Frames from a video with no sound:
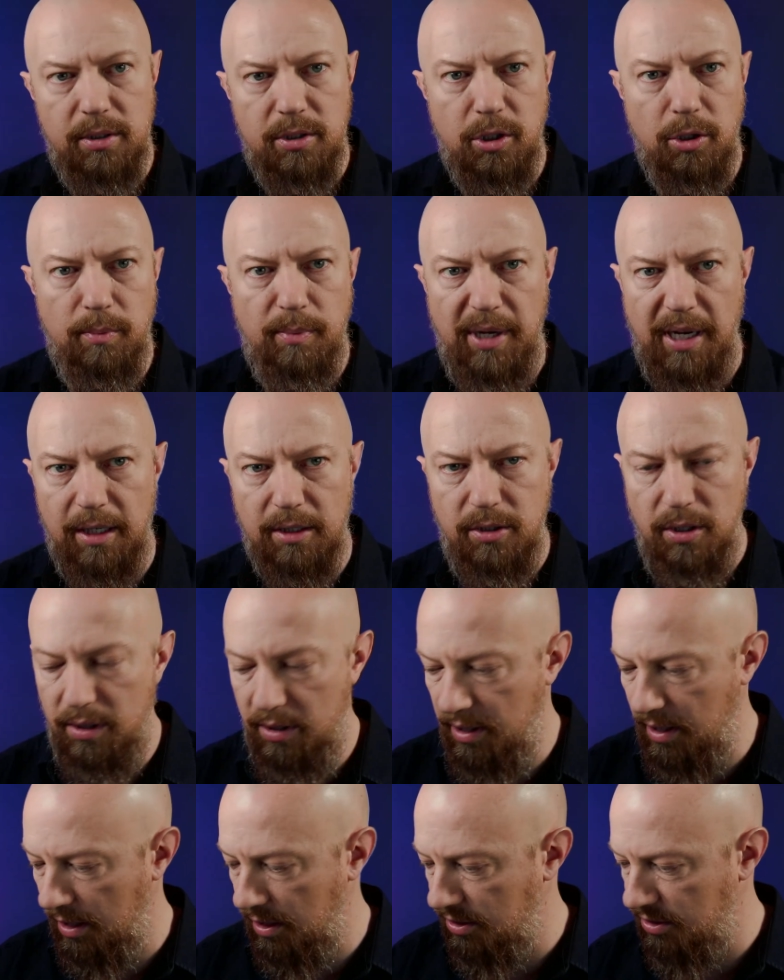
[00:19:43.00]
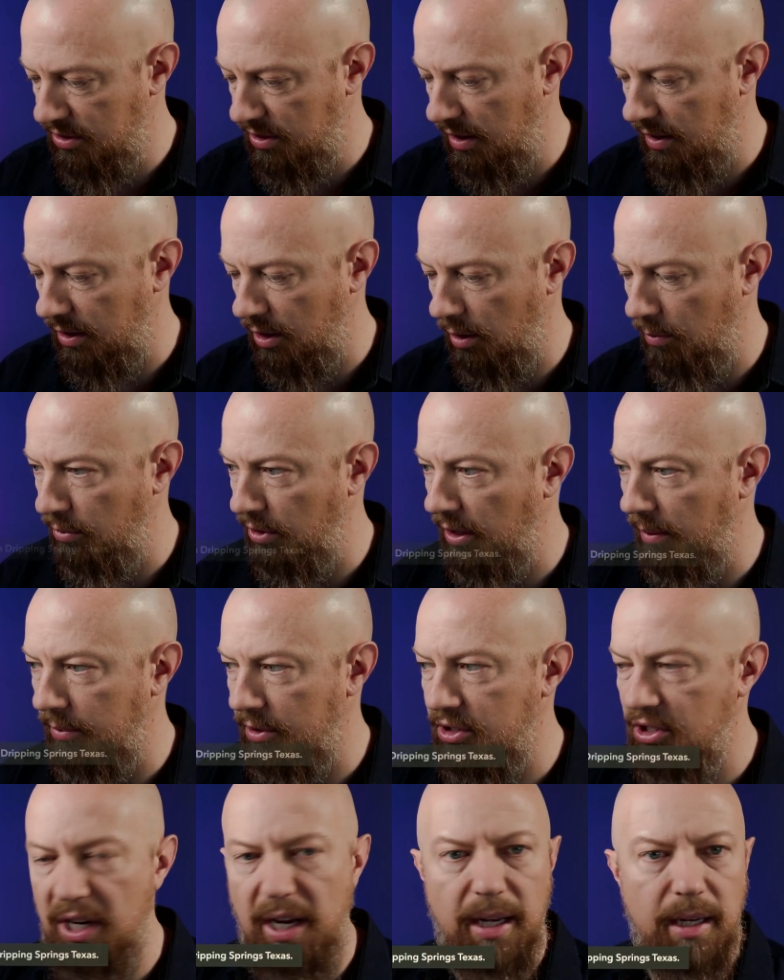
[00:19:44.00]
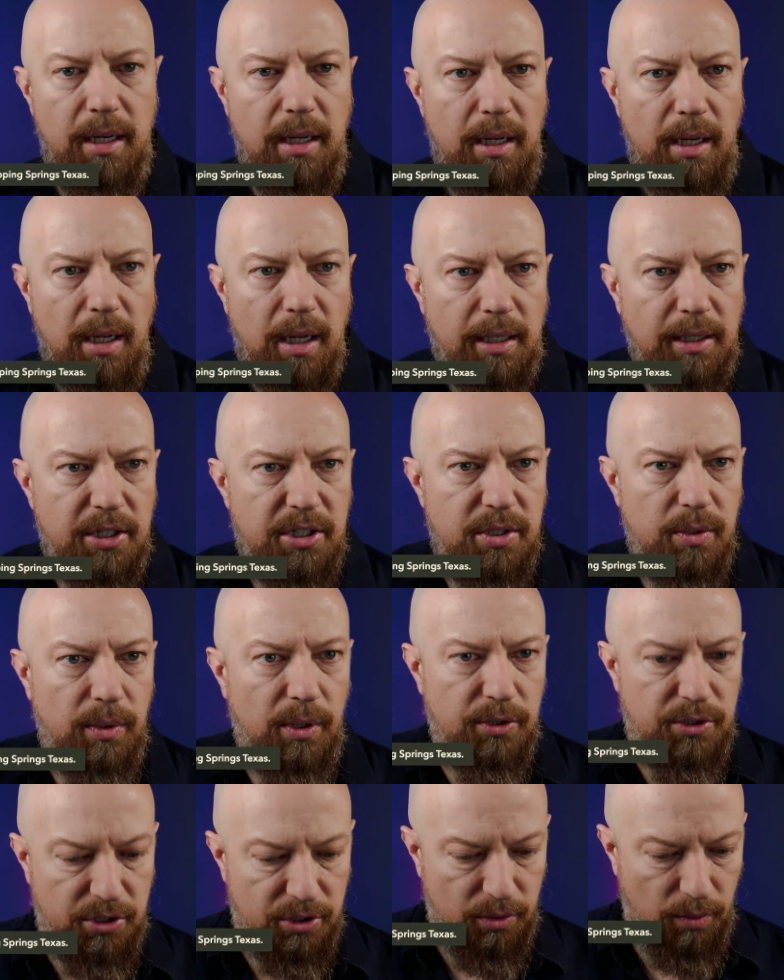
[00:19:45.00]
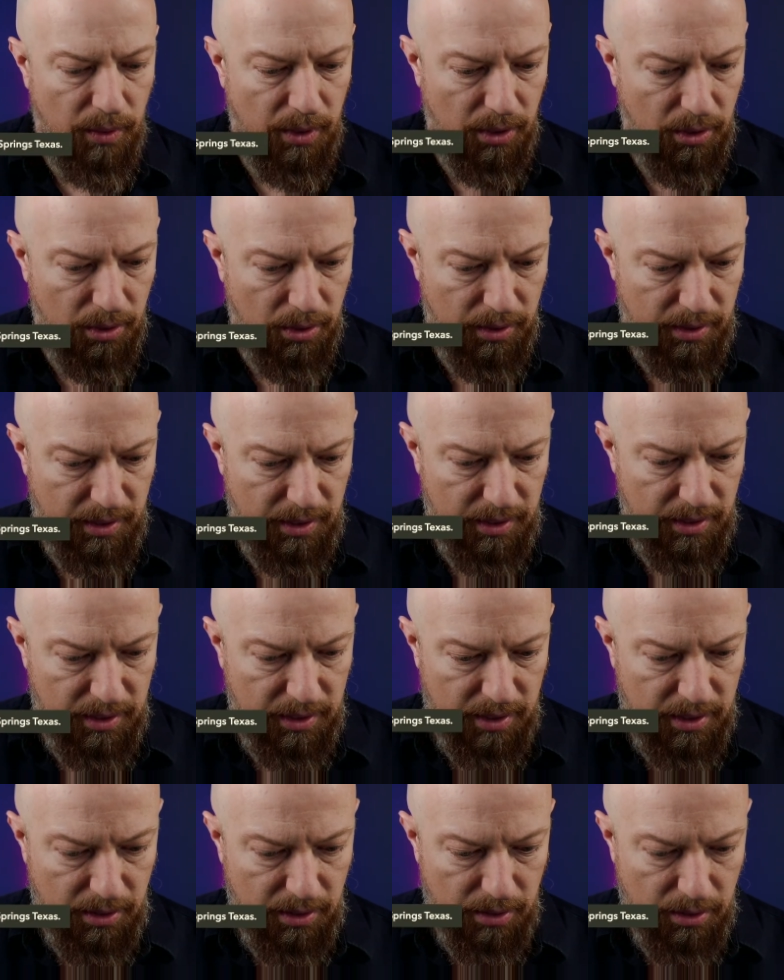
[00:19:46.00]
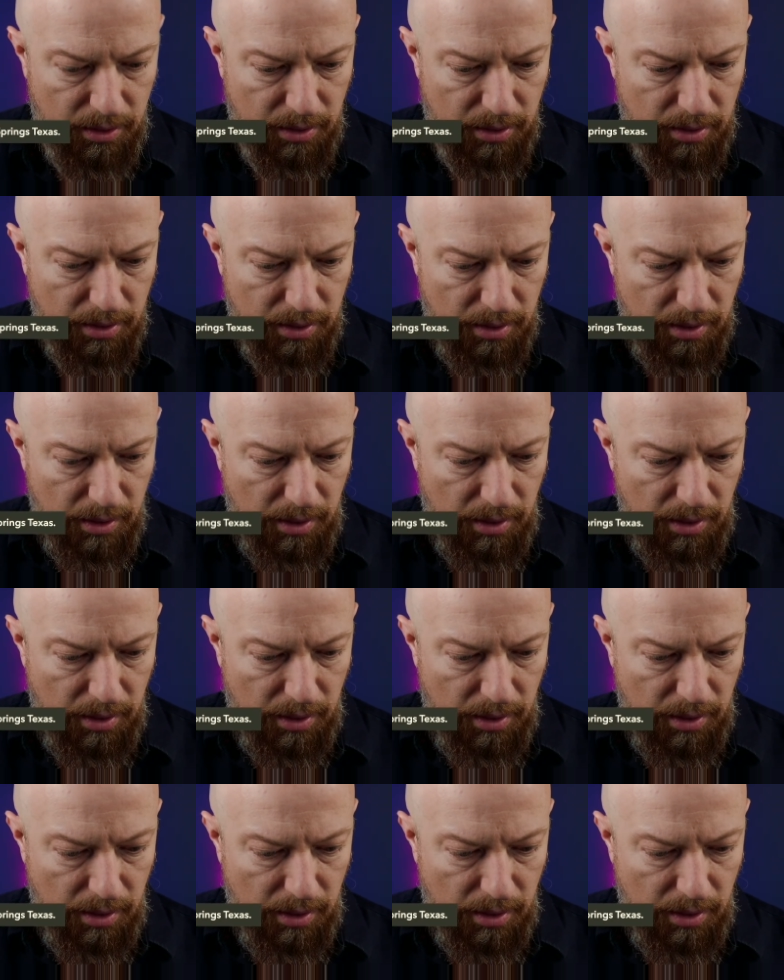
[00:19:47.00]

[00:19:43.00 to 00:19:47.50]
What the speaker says: Let's go back to this, and then I'll bring up the chat and let's see what else is going on in here.